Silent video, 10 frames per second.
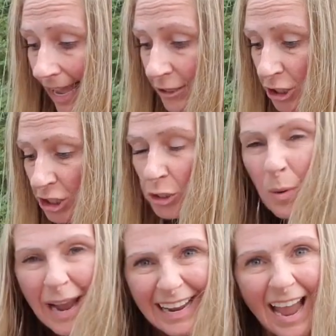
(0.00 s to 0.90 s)
just
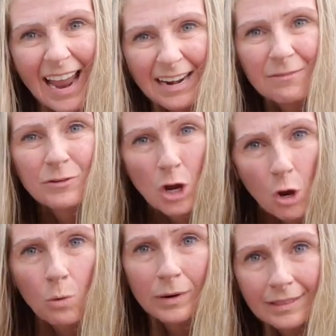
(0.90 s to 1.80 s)
so I kind of
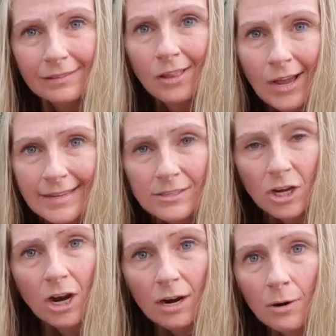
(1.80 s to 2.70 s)
know where the lines
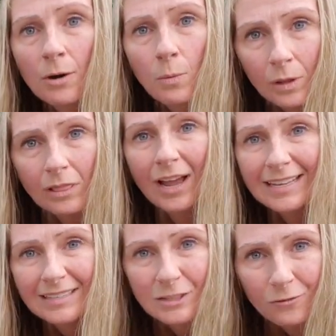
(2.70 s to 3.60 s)
are, what
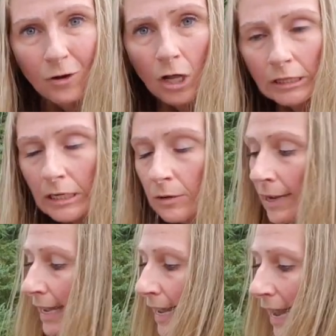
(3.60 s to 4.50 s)
lines to follow.
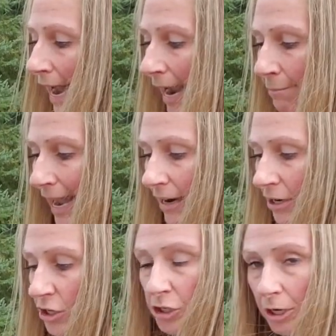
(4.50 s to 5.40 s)
I'm now
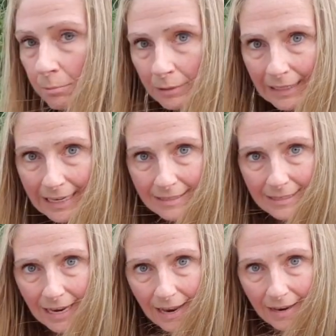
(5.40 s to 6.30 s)
going to start
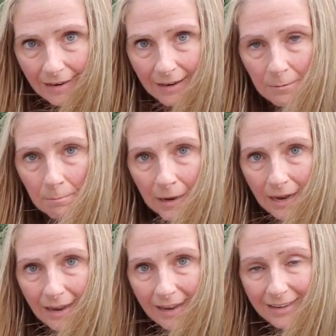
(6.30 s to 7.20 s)
planting
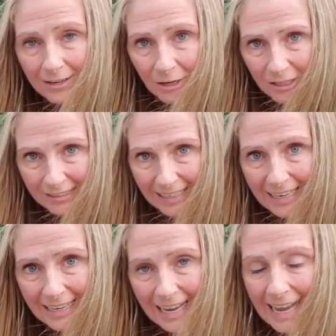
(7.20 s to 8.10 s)
my
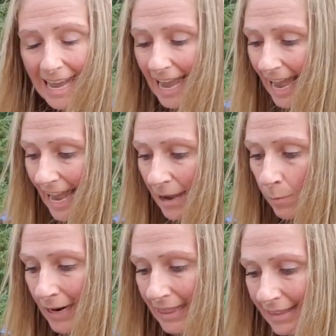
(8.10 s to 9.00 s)
garlic.
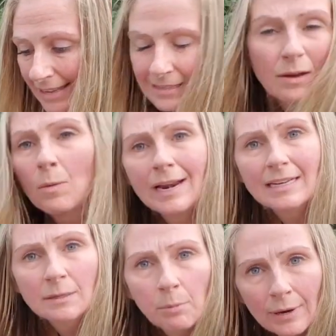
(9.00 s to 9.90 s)
And one of the things I
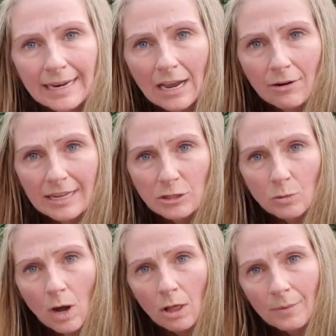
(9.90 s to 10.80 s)
wanted to point out is
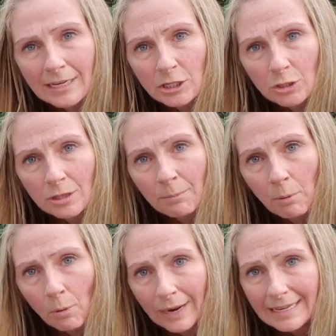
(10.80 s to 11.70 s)
you always do the
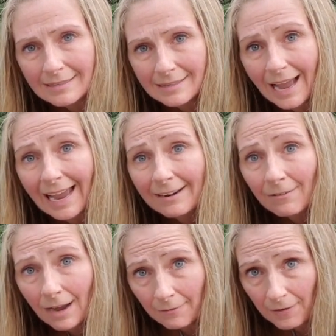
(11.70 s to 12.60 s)
point side
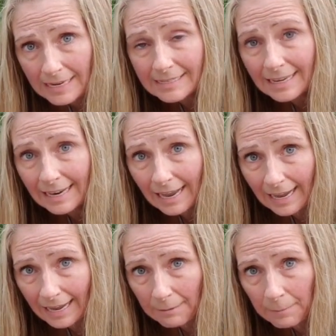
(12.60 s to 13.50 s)
facing
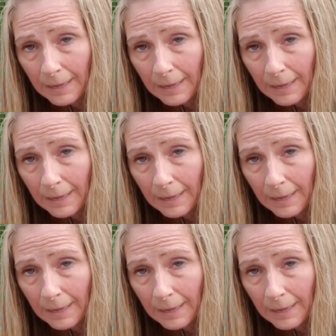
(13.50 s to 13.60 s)
up